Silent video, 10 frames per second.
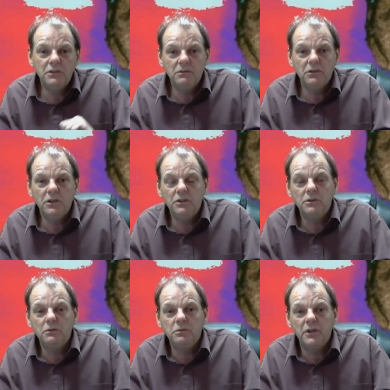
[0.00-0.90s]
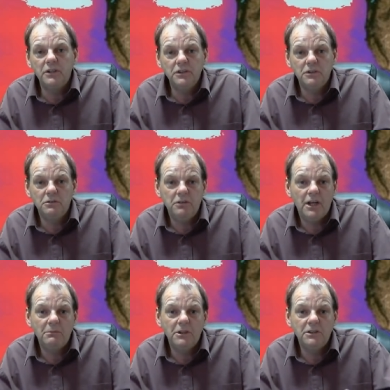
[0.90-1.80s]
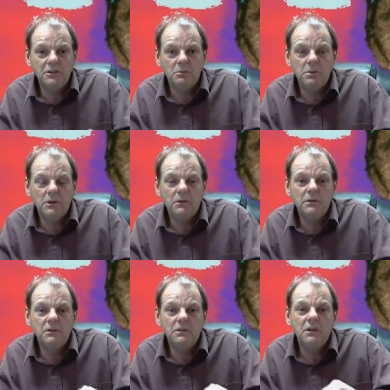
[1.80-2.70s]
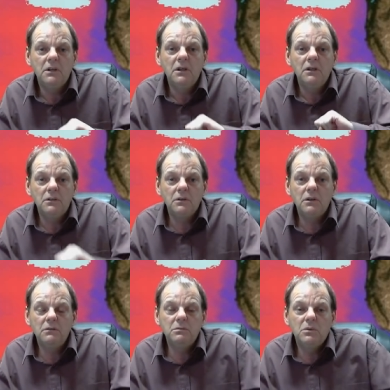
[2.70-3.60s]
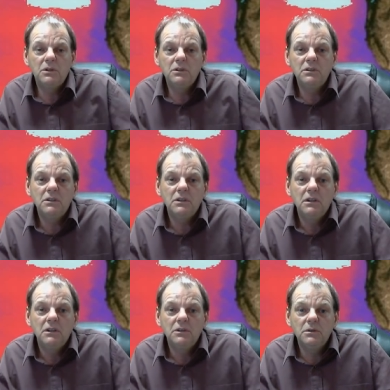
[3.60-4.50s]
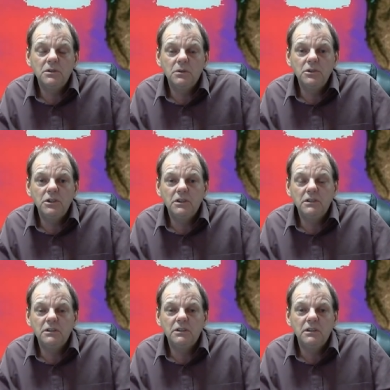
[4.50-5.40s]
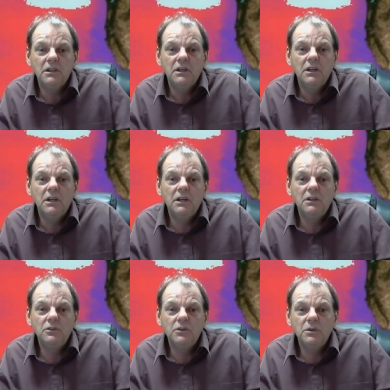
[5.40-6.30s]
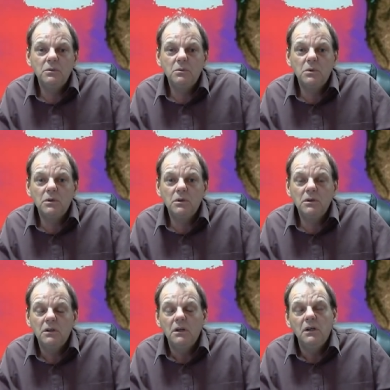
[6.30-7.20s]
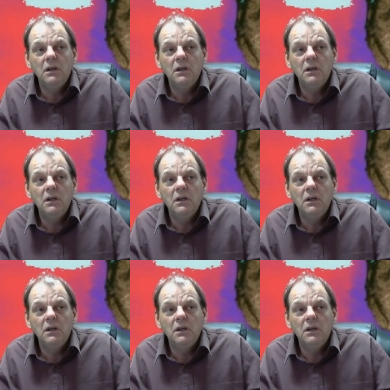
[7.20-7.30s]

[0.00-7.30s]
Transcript: They've lied to their friends, their families, their parents, their loved ones, their associates in the real world,